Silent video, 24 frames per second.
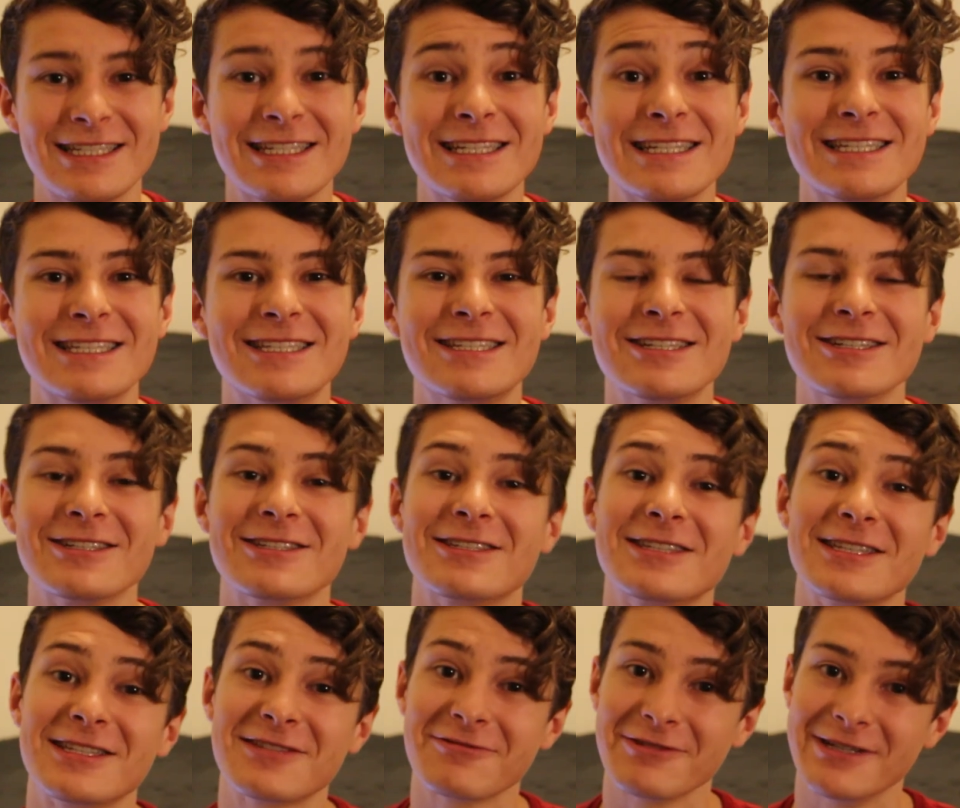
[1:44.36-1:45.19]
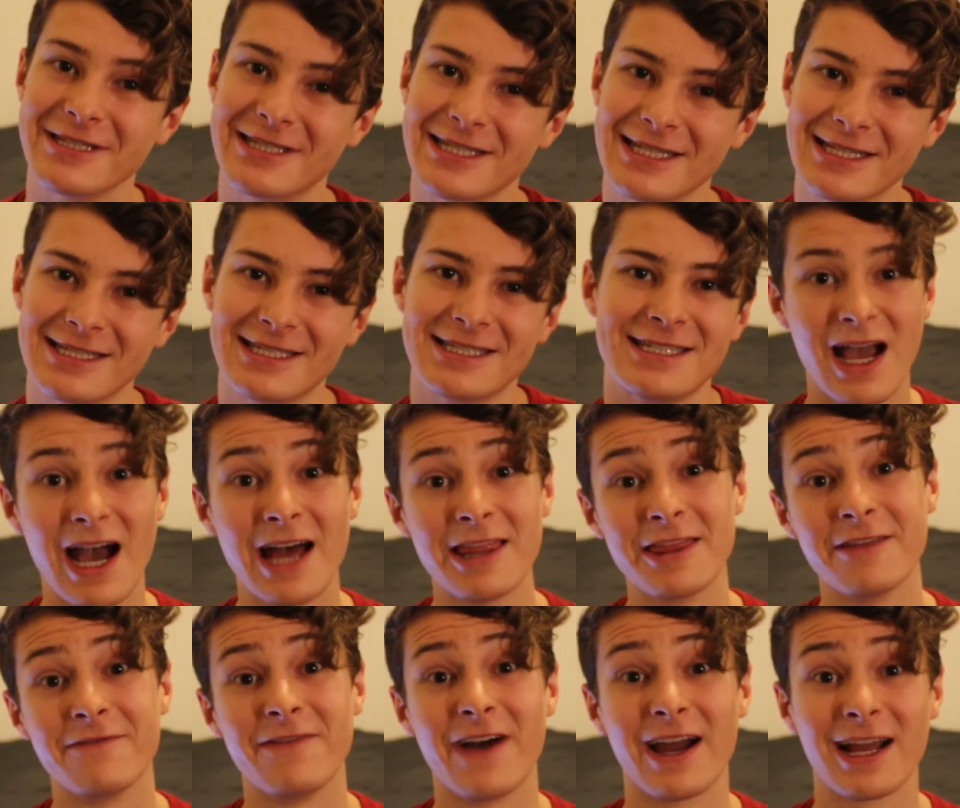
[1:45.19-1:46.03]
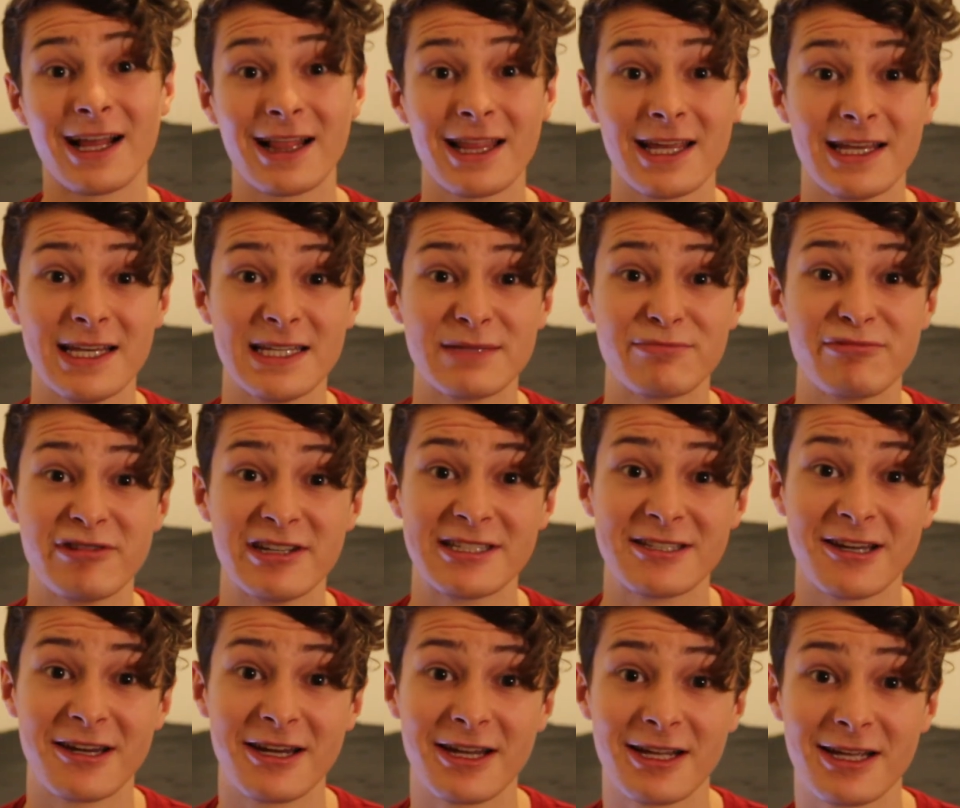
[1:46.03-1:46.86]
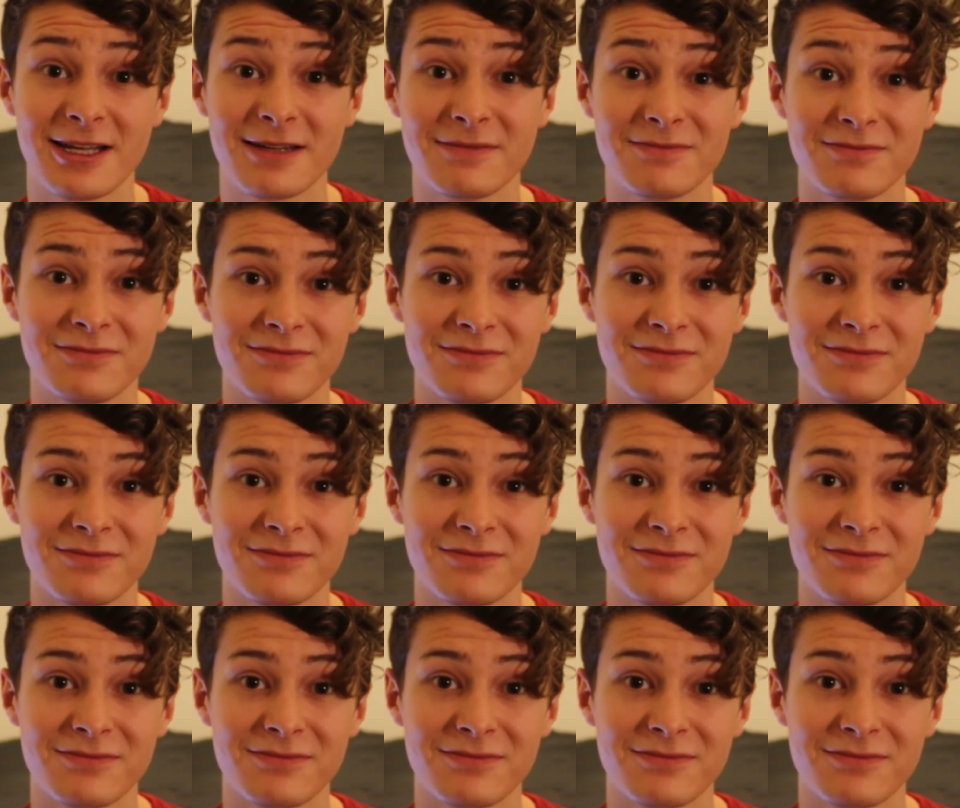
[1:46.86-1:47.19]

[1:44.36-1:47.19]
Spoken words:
She is just the sweetest, and the fact Colleen is pretty stunning.